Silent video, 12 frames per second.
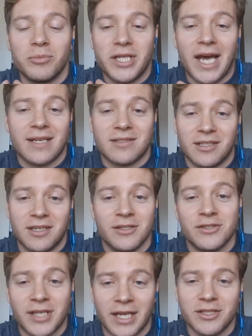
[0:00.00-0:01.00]
tacit
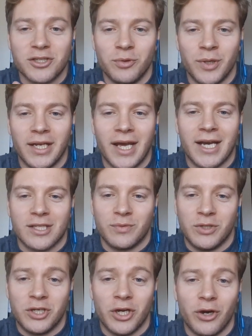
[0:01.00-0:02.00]
consent to it as
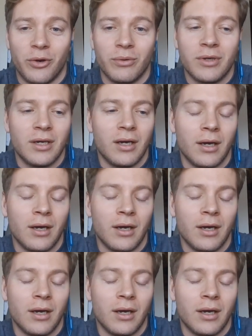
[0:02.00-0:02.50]
we go.